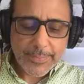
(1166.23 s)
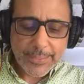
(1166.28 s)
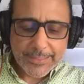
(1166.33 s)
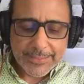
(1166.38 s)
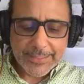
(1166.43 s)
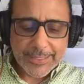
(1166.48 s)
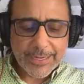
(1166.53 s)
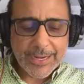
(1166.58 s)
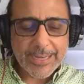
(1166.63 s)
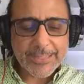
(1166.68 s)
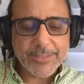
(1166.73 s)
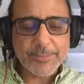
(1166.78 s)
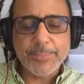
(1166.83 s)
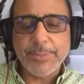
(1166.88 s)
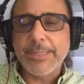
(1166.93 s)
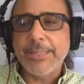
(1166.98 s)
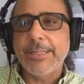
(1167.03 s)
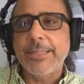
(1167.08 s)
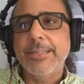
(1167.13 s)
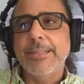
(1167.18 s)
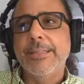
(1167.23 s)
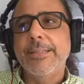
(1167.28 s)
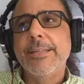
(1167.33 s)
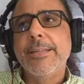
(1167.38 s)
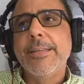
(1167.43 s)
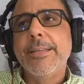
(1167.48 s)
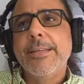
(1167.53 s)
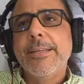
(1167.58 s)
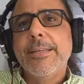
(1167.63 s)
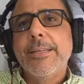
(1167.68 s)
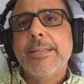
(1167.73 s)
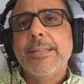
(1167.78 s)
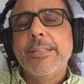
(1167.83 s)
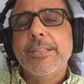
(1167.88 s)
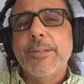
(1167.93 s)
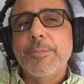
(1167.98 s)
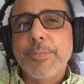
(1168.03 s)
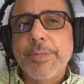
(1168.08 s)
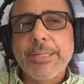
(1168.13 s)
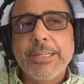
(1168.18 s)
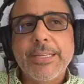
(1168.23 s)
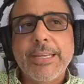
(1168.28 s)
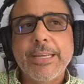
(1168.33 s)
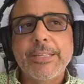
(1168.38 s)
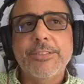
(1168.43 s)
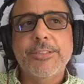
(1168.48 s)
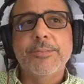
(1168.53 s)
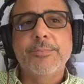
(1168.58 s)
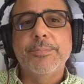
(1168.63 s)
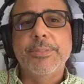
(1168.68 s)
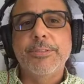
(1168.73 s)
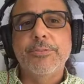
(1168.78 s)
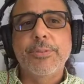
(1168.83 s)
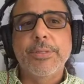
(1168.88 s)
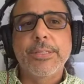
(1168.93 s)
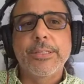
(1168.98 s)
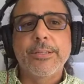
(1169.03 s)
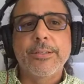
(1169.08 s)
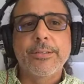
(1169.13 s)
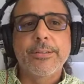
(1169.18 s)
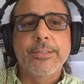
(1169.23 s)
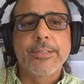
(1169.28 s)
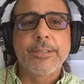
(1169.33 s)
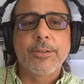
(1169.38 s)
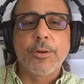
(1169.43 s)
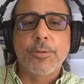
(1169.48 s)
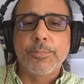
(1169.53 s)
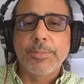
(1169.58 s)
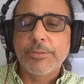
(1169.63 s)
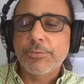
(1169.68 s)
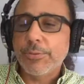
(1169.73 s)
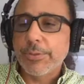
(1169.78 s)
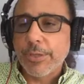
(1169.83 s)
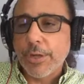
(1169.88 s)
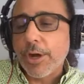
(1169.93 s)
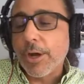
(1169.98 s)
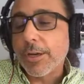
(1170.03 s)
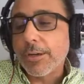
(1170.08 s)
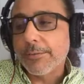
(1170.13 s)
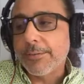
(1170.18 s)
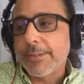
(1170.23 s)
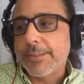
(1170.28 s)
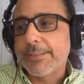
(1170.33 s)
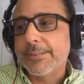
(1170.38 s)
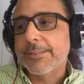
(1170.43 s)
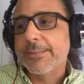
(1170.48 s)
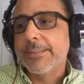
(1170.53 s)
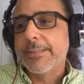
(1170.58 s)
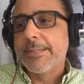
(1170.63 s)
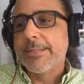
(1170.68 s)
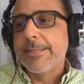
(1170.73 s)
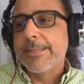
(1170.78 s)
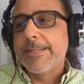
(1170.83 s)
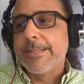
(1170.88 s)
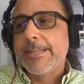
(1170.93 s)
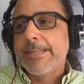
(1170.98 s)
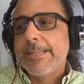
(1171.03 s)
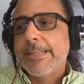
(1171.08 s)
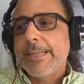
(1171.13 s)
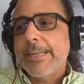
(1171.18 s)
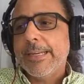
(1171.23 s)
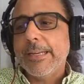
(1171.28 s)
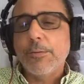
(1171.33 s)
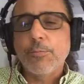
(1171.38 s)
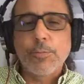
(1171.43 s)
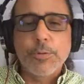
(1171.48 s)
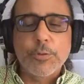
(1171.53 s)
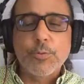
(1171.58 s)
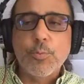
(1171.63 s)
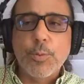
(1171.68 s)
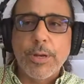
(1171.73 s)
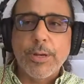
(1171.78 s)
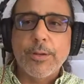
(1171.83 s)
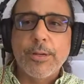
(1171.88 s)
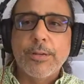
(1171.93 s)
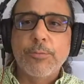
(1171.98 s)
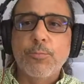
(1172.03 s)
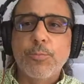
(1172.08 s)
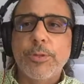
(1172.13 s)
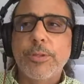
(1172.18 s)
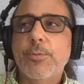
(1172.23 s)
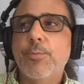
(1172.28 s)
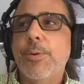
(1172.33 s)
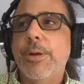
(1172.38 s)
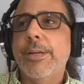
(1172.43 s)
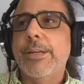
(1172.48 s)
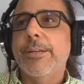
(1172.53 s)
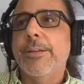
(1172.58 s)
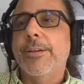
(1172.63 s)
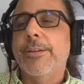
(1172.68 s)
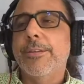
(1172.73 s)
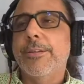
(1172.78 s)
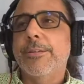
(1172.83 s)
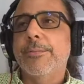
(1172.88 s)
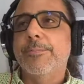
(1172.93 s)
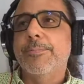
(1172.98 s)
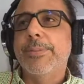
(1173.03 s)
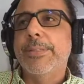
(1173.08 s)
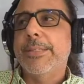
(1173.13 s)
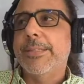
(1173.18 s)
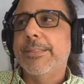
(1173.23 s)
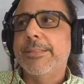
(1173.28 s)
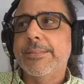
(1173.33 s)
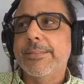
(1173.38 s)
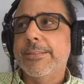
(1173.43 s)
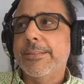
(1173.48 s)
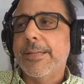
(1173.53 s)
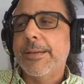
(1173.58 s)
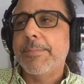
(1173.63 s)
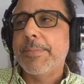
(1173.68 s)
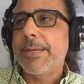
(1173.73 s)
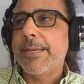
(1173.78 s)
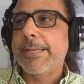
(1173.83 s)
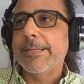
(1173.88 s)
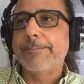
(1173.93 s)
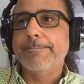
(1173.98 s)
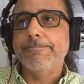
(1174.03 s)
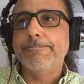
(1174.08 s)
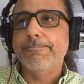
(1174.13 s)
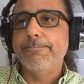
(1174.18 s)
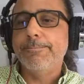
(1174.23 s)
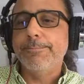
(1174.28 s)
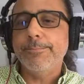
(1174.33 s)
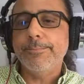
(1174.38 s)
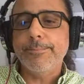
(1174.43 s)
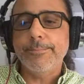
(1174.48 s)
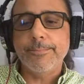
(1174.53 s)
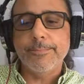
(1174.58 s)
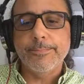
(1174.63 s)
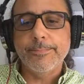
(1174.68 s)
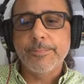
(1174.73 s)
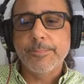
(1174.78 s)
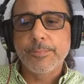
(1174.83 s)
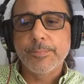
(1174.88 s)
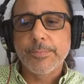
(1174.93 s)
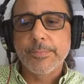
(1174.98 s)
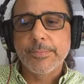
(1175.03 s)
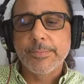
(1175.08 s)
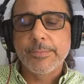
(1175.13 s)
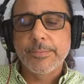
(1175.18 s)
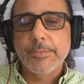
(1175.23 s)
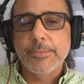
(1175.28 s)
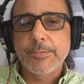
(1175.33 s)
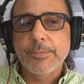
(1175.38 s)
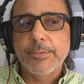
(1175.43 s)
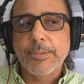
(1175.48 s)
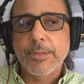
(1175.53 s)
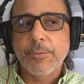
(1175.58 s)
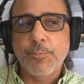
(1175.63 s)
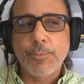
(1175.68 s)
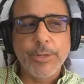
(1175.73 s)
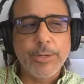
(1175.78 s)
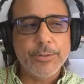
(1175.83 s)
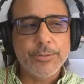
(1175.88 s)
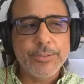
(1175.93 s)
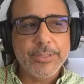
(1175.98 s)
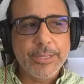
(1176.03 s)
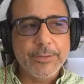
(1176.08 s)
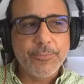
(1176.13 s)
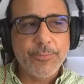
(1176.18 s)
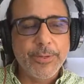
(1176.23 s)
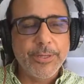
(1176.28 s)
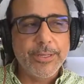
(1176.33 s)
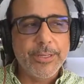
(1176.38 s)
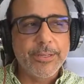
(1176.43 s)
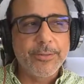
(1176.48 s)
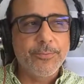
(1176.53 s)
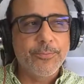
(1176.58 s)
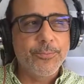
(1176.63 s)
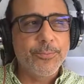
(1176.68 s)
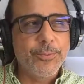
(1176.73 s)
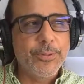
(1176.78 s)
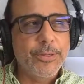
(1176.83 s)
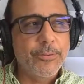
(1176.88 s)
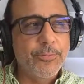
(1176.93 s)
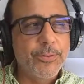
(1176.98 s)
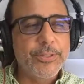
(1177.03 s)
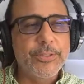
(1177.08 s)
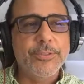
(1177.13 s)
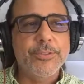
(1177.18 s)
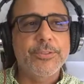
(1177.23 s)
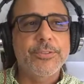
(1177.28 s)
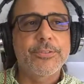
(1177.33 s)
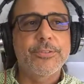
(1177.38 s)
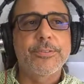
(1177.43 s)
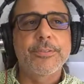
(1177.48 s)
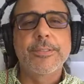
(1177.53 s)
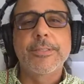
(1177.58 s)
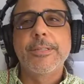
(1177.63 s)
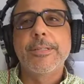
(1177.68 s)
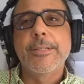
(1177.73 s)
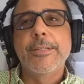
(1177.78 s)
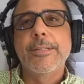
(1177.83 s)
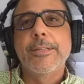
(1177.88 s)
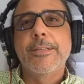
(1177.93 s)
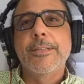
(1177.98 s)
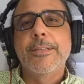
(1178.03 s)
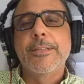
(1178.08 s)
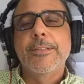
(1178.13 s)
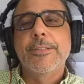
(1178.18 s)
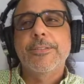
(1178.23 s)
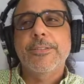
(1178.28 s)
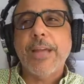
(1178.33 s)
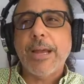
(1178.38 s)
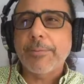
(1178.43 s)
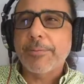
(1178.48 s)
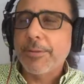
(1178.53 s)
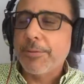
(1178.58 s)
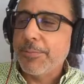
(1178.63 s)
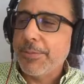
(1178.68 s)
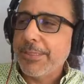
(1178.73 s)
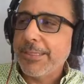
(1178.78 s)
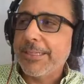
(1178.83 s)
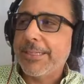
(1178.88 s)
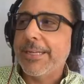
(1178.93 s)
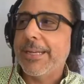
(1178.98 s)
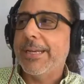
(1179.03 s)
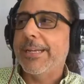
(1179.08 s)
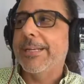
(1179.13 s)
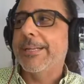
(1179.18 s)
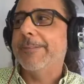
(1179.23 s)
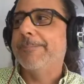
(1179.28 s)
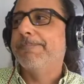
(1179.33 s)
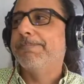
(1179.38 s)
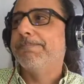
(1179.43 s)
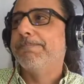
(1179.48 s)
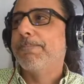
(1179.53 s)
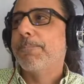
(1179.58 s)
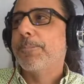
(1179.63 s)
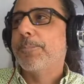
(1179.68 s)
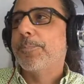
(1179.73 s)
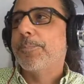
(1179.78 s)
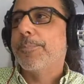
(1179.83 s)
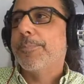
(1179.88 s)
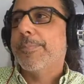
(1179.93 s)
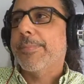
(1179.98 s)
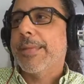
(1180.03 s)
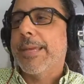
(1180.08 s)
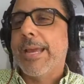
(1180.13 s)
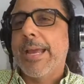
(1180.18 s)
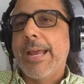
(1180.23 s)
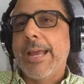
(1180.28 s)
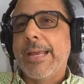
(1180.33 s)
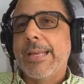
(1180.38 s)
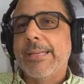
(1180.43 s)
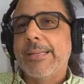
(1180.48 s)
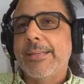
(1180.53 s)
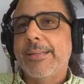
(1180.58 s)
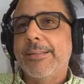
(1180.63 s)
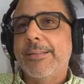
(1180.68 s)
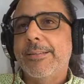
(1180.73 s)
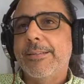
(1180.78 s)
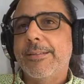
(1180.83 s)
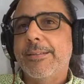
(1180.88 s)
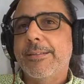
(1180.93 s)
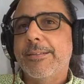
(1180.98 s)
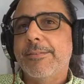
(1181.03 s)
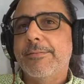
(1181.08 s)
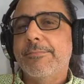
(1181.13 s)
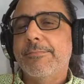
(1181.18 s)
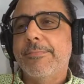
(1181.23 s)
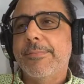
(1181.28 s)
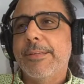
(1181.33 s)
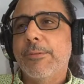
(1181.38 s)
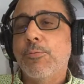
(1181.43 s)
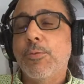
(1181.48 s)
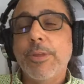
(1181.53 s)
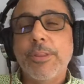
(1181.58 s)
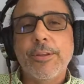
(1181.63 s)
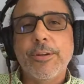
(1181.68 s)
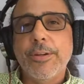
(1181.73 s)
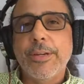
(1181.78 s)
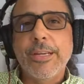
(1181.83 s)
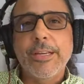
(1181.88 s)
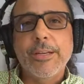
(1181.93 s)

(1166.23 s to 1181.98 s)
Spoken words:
there has to be communication between, you know, between all of us, and then with one another. Because I mean, if we don't if we just stop communicating, and whether